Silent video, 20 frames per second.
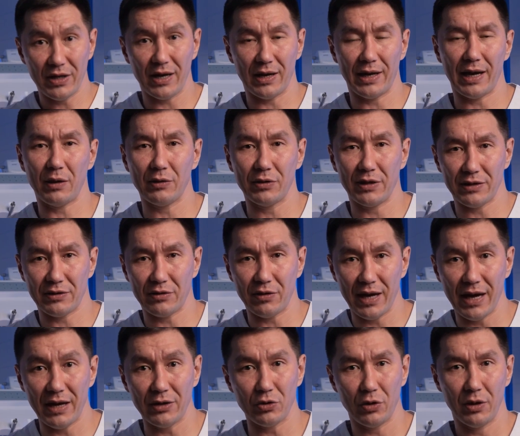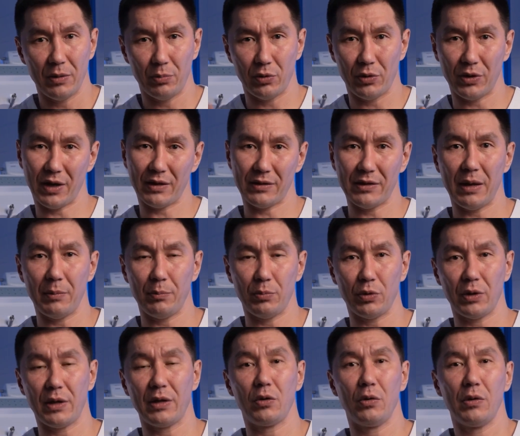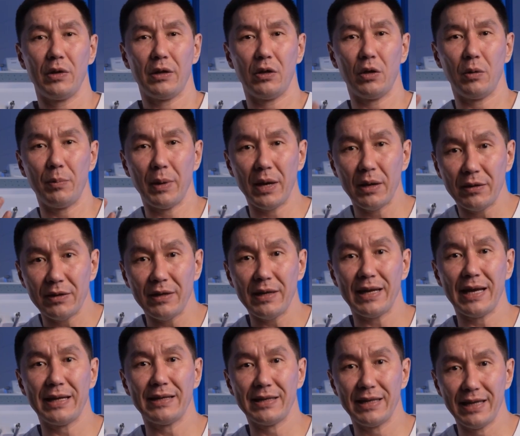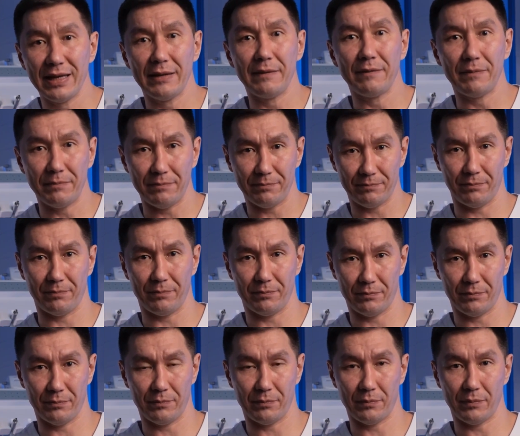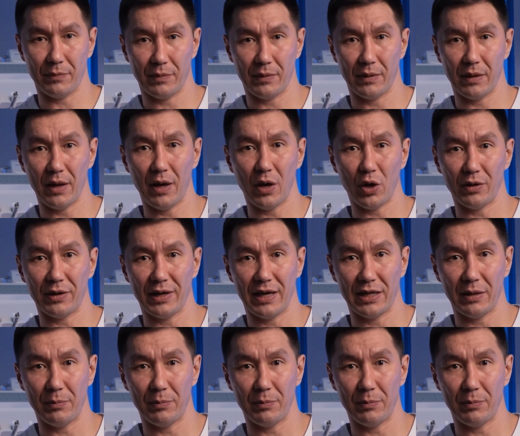allows us to actually put a temporary tooth in your mouth the next day on that